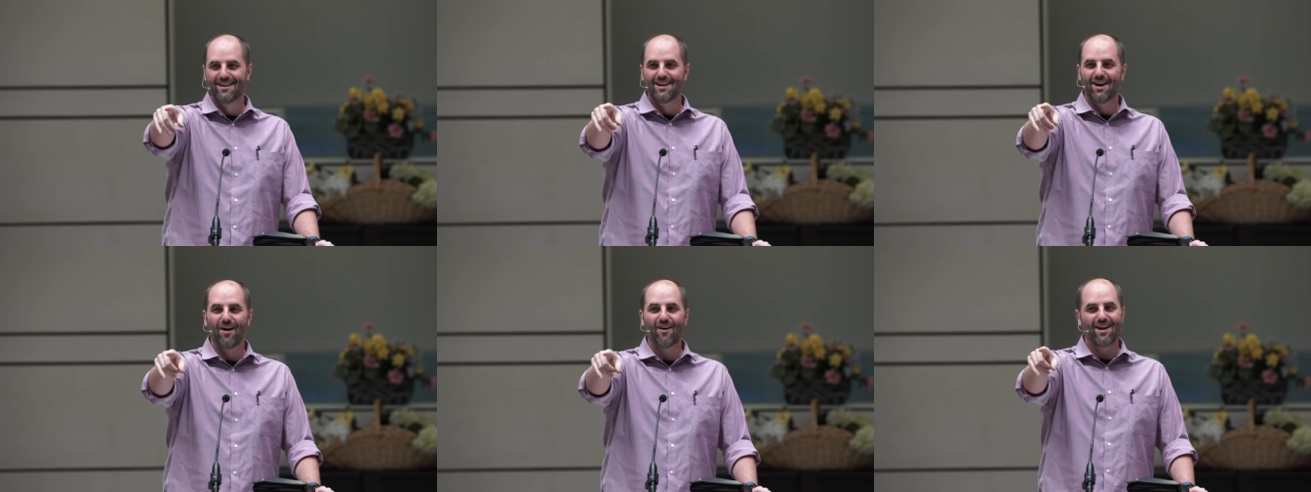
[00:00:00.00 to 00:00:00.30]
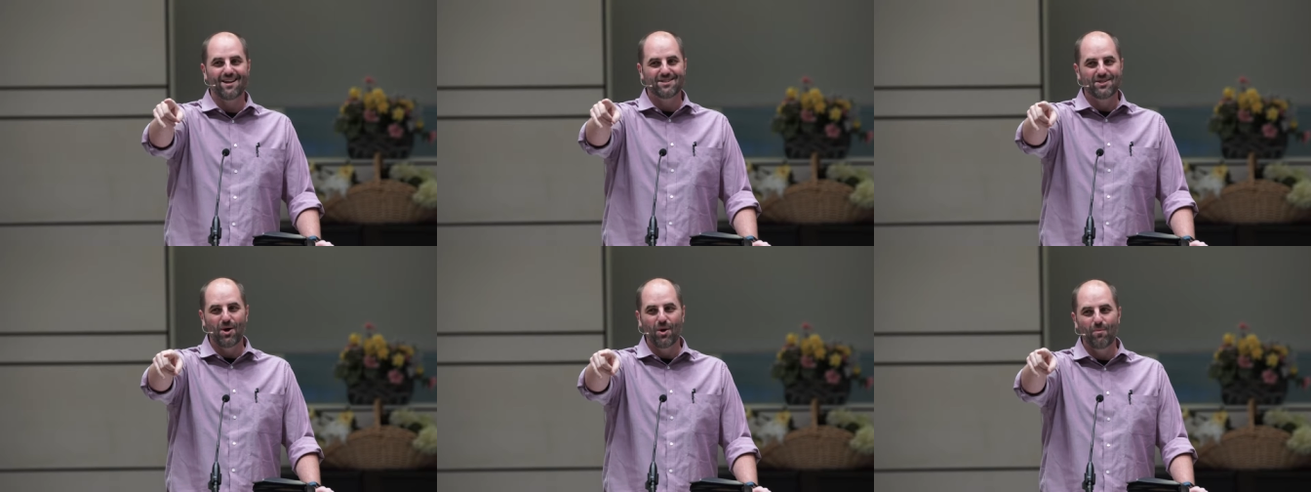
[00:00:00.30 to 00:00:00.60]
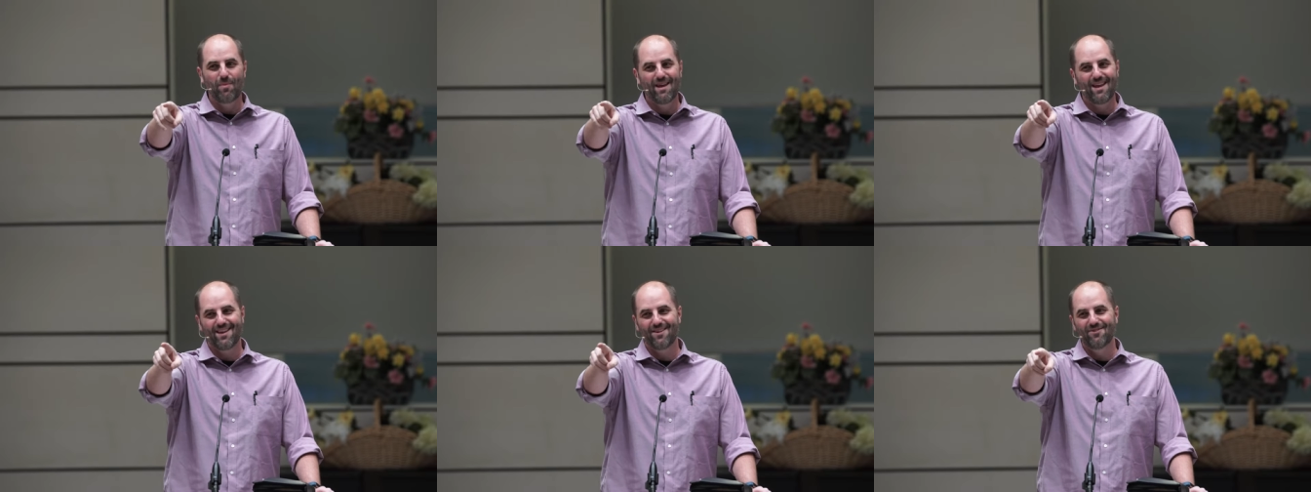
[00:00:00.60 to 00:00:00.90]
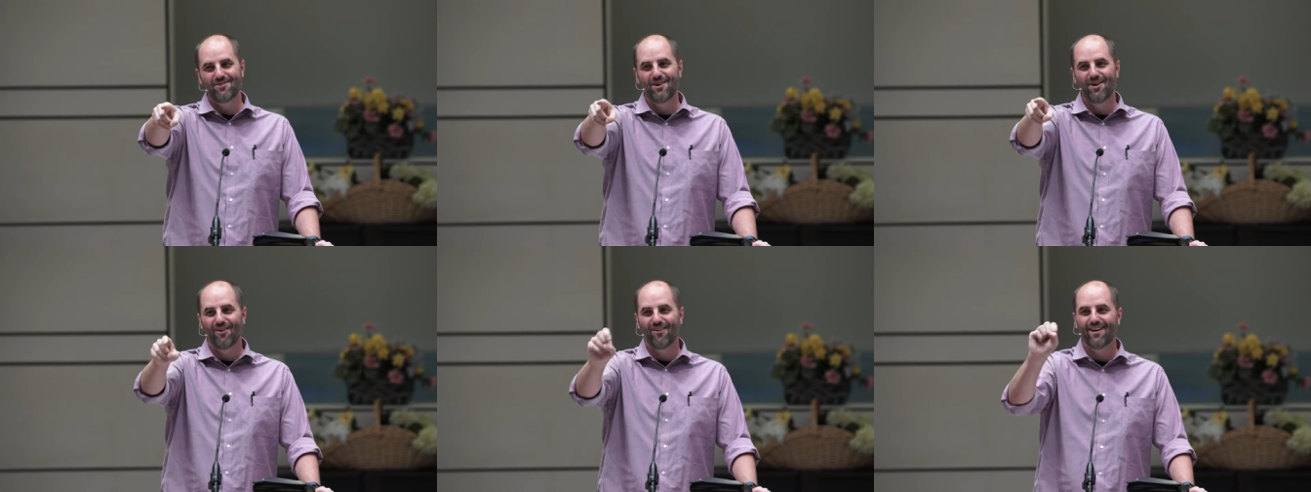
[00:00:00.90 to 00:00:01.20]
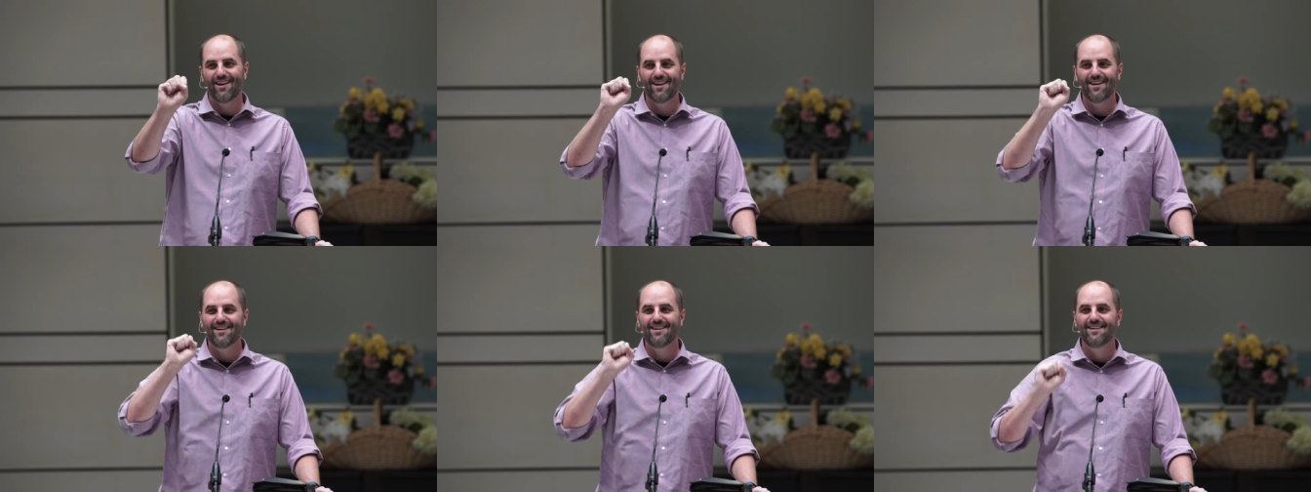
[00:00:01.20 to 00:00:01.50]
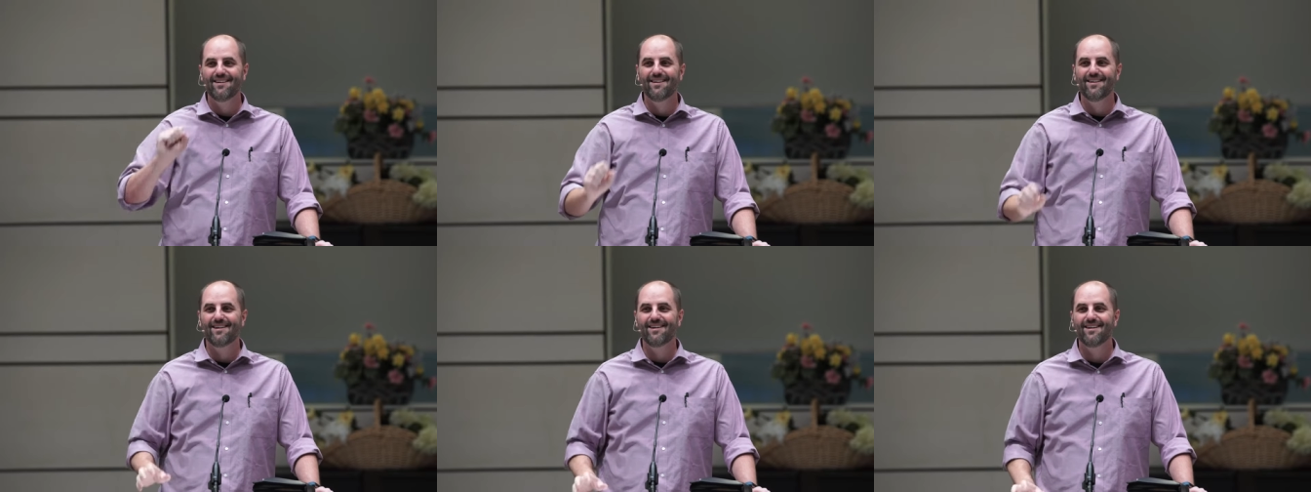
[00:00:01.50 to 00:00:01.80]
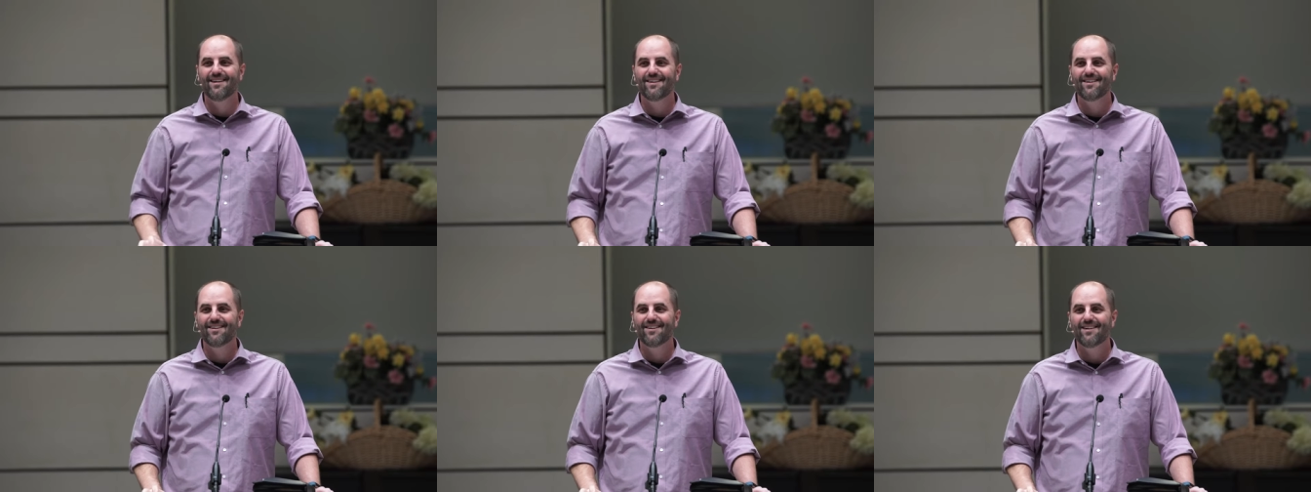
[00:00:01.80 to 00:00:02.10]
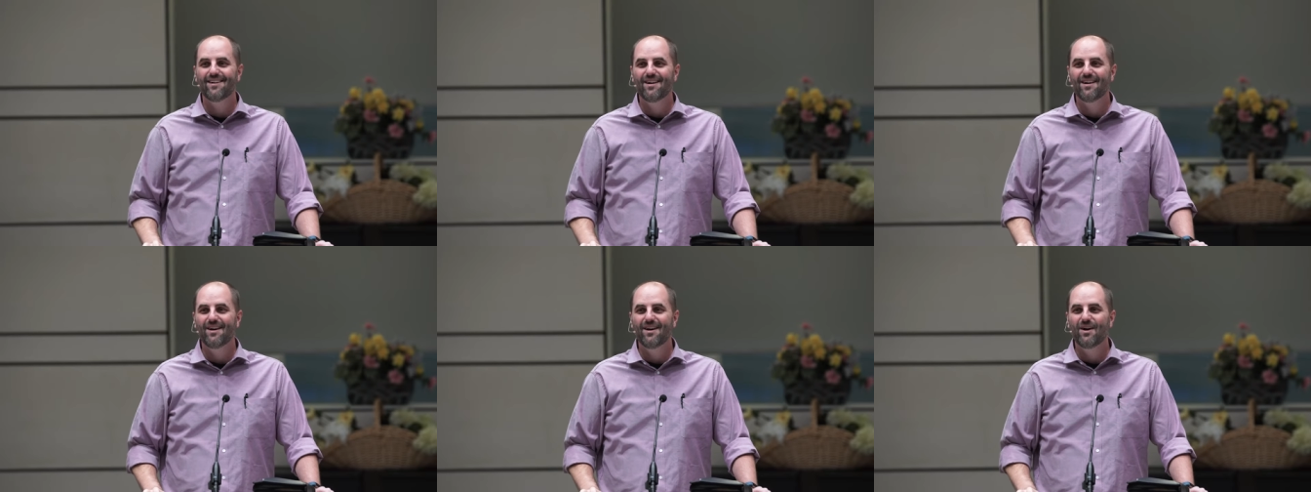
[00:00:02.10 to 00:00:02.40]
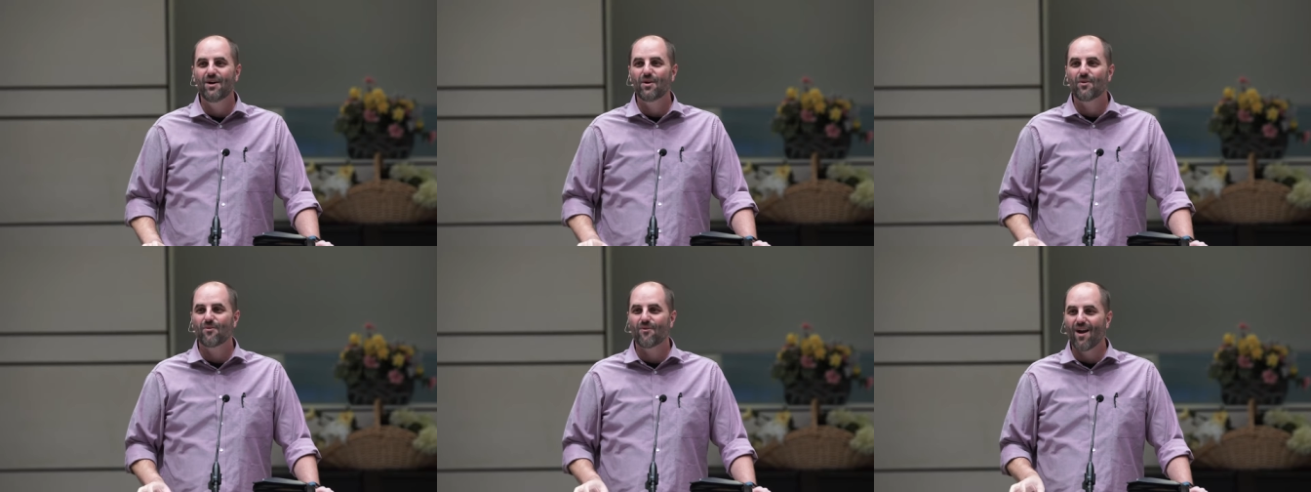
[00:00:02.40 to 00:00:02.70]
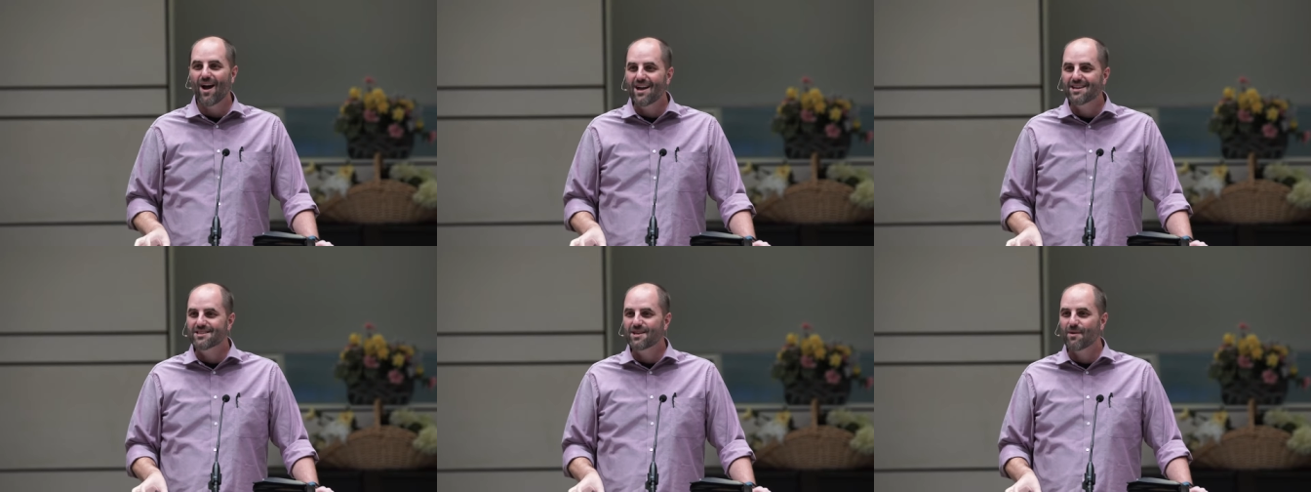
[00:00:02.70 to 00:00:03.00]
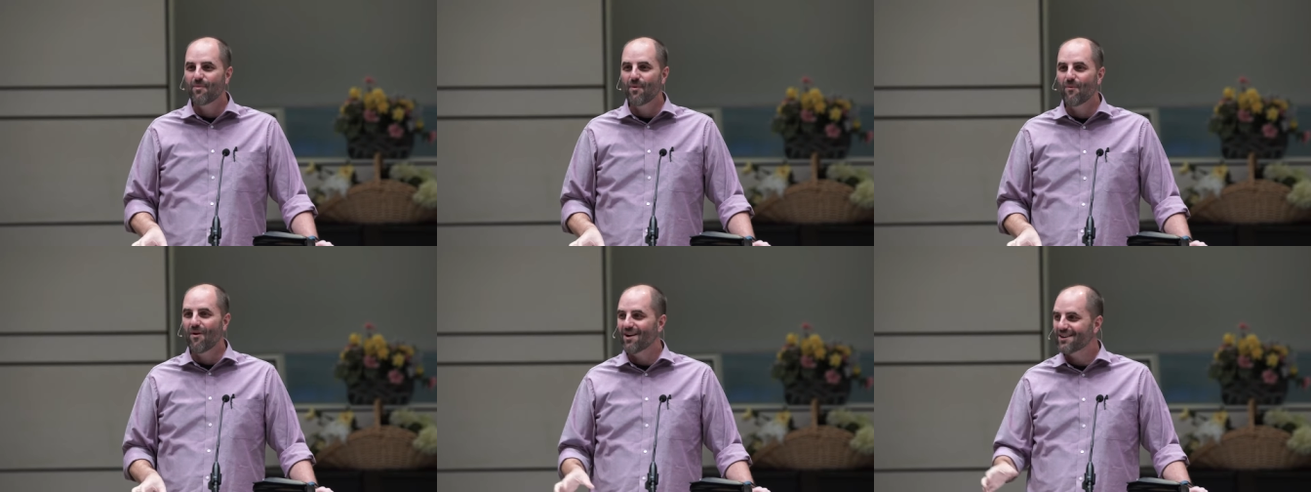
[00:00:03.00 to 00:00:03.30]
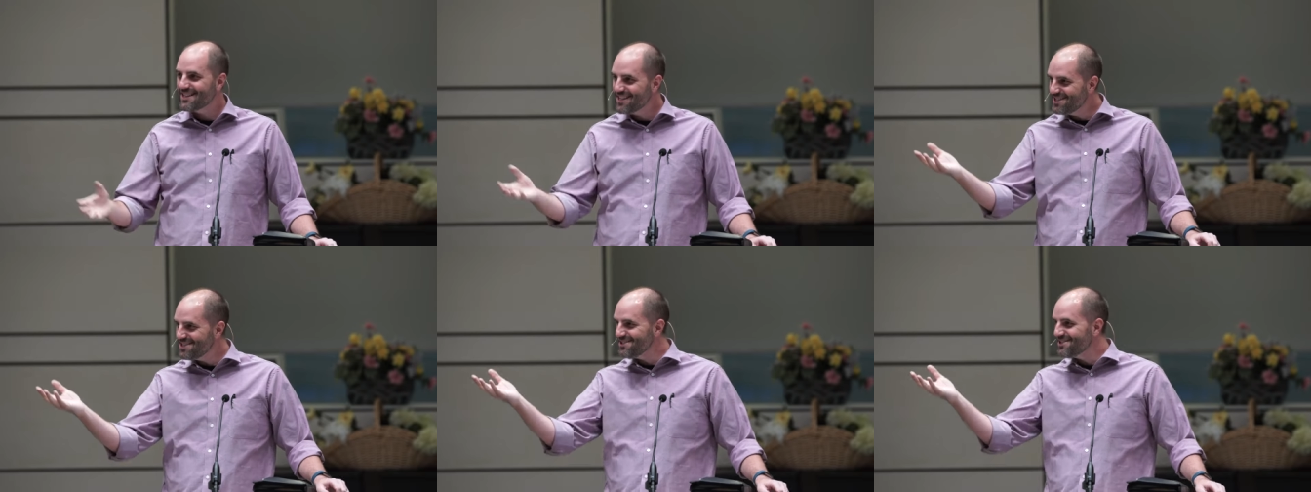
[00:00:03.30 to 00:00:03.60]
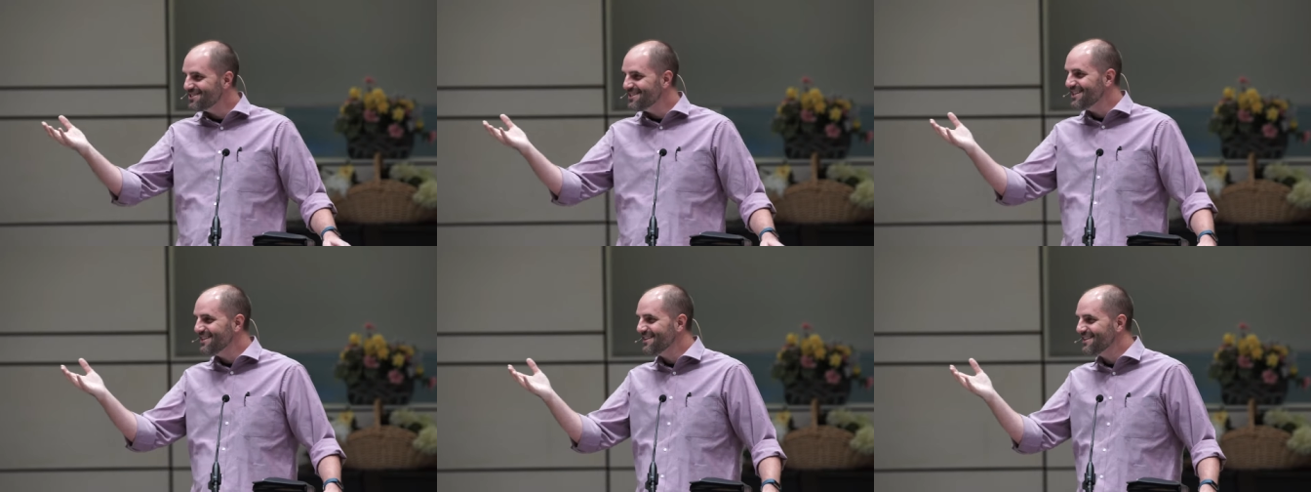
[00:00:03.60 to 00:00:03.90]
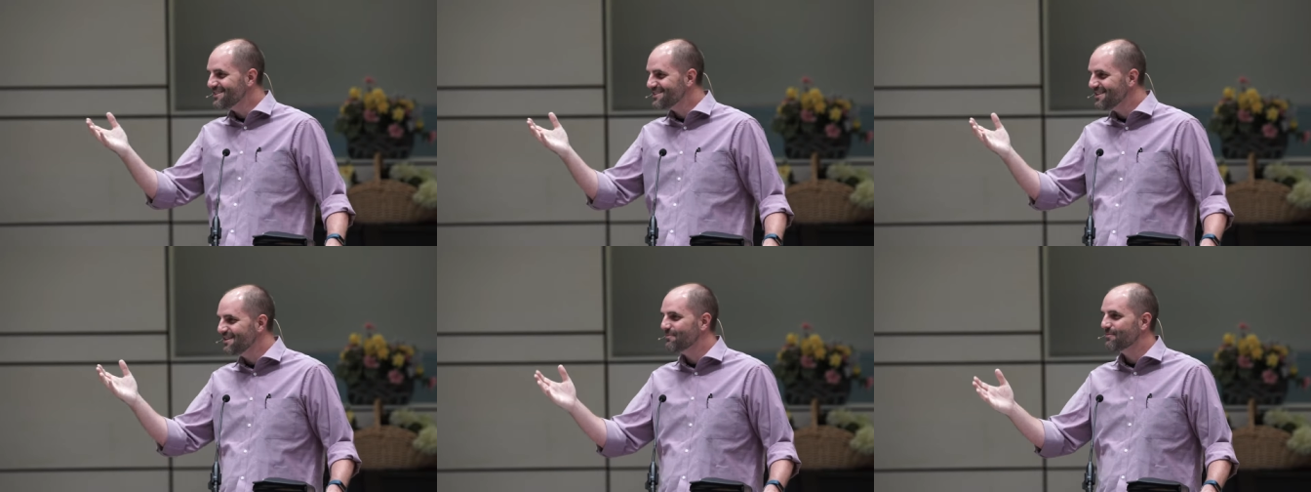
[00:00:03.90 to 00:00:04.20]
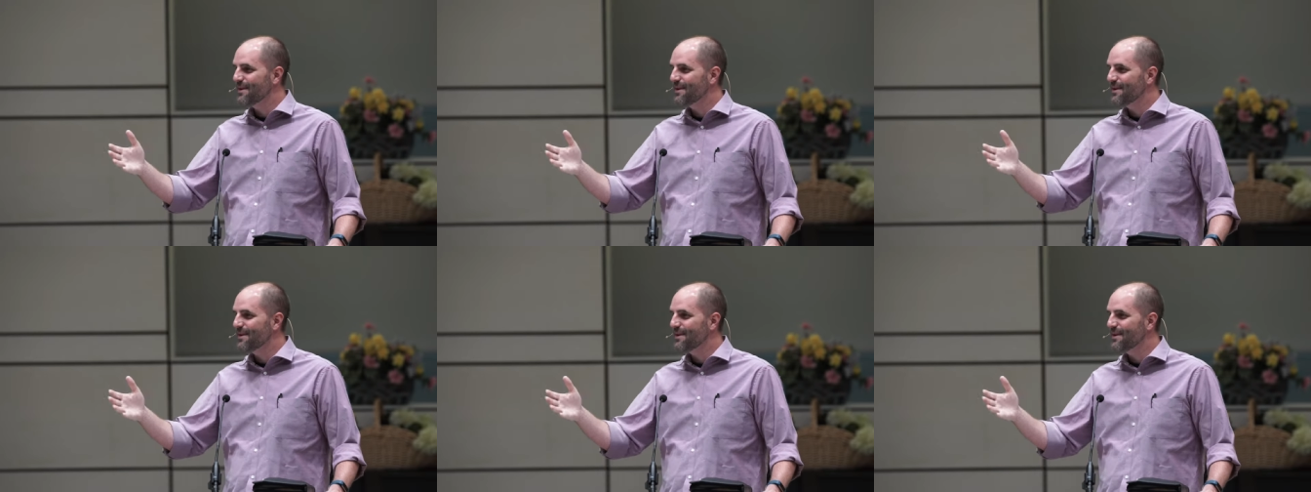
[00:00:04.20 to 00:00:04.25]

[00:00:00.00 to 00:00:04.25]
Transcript: All right, Toby, you know it rise up and walk. Didn't you sing the song?